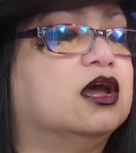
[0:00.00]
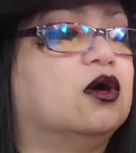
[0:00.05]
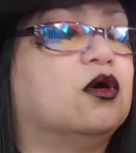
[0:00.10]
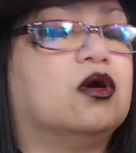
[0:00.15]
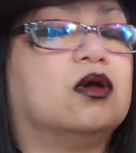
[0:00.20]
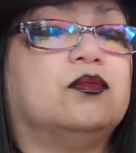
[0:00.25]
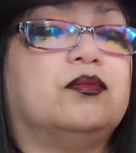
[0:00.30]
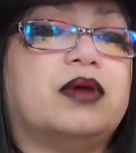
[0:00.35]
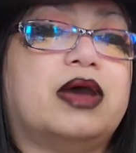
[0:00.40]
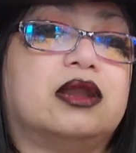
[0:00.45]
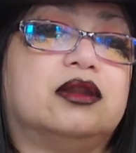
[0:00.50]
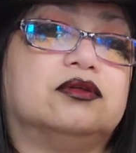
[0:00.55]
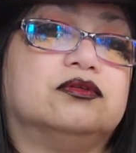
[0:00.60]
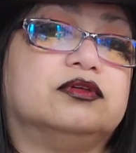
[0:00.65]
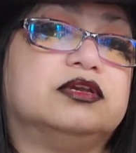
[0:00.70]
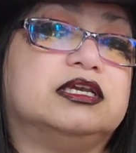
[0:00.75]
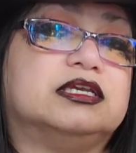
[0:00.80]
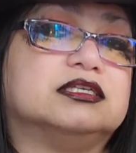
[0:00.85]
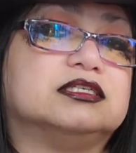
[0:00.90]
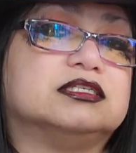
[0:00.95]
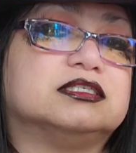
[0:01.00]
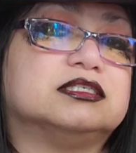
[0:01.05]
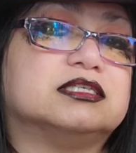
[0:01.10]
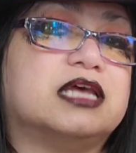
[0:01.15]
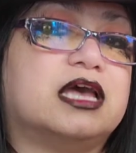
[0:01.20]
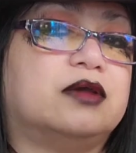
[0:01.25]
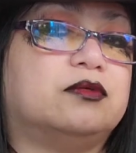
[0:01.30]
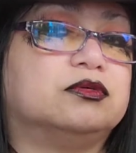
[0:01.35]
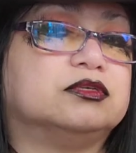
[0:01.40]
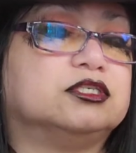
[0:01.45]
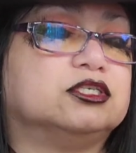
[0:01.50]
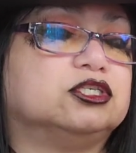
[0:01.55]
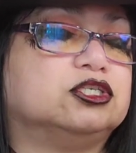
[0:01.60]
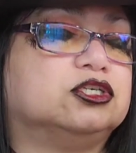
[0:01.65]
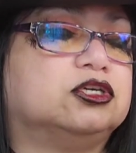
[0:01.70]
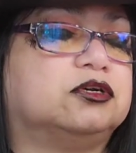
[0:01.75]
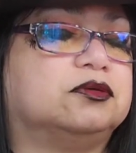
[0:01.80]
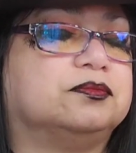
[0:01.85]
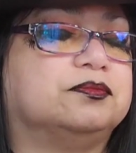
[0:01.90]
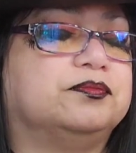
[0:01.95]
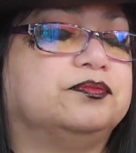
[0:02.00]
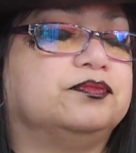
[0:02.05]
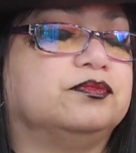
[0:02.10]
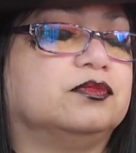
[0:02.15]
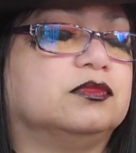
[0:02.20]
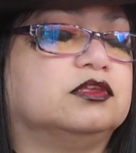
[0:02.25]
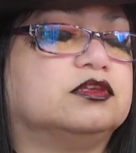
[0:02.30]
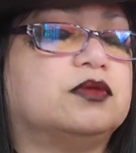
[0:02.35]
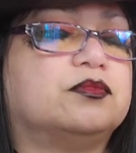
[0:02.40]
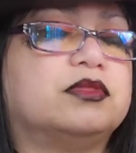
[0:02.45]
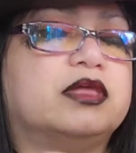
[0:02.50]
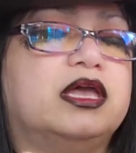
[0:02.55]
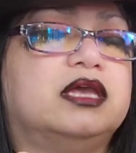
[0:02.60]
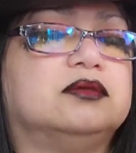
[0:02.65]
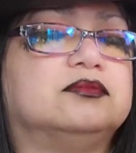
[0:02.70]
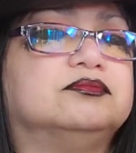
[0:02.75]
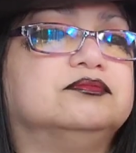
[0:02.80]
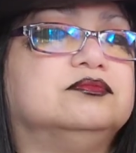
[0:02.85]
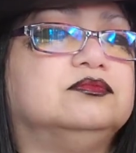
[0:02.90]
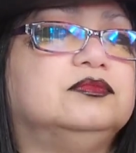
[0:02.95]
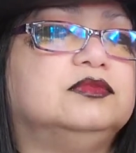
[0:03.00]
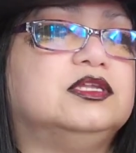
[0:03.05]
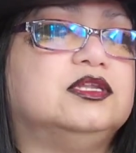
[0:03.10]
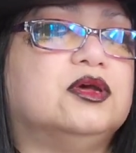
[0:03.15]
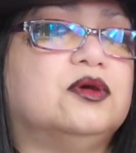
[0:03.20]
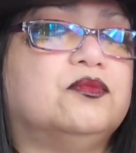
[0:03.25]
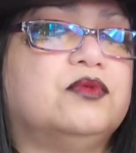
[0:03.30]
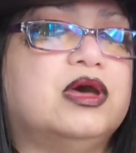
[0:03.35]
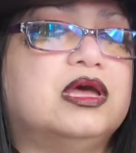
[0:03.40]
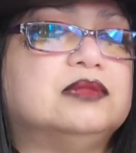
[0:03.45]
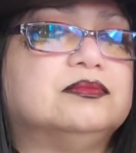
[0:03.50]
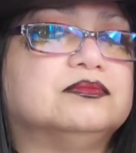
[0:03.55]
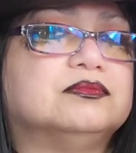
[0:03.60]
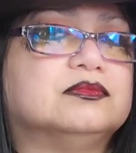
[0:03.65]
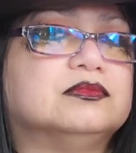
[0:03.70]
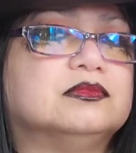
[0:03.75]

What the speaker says: or batteries. I wasn't sure. So I'm like, you know what?